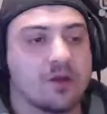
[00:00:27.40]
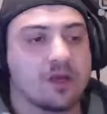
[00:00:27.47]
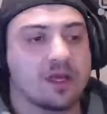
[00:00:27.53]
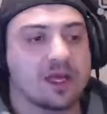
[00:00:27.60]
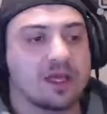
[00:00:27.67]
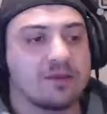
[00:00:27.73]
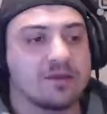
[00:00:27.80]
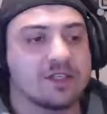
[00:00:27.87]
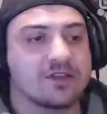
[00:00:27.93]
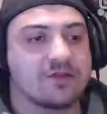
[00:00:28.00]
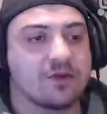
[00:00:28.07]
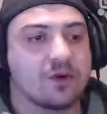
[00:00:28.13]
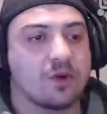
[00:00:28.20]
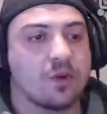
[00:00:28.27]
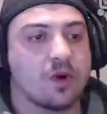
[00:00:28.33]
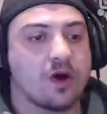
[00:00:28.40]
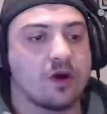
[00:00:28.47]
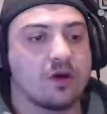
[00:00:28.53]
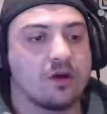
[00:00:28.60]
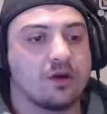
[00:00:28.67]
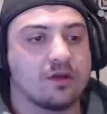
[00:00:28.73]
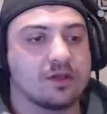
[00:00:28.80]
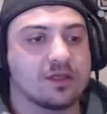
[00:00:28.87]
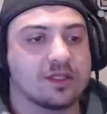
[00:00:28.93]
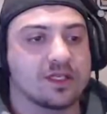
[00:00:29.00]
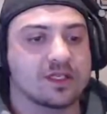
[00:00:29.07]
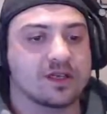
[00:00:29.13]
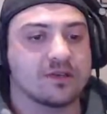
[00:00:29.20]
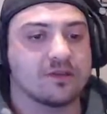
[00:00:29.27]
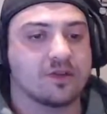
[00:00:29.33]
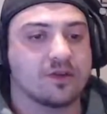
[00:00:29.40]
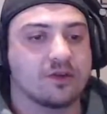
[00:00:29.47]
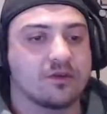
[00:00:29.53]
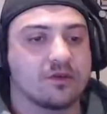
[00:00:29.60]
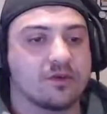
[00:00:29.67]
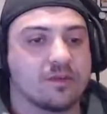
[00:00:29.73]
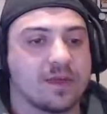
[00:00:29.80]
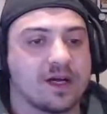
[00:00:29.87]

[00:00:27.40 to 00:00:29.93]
going to keep this for a while. It does have a lot of good